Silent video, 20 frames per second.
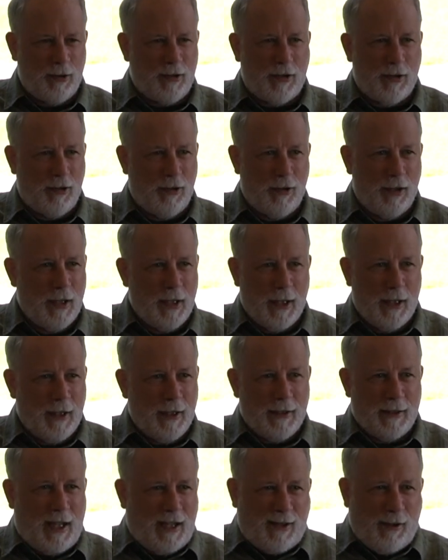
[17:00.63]
So
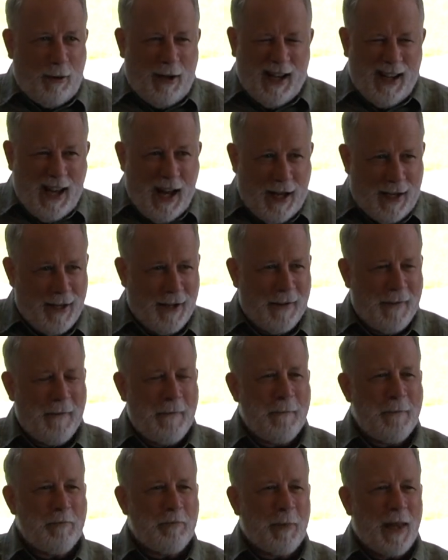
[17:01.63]
that's what I did.
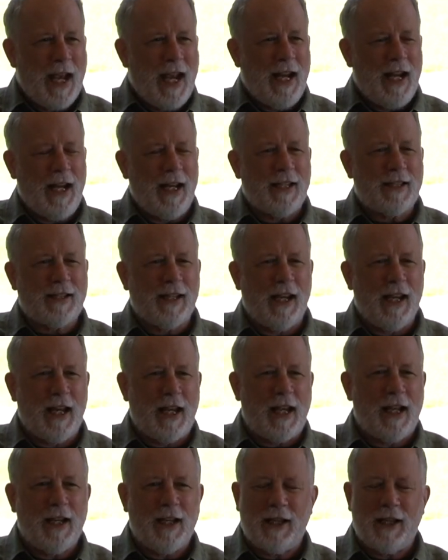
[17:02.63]
And it's like,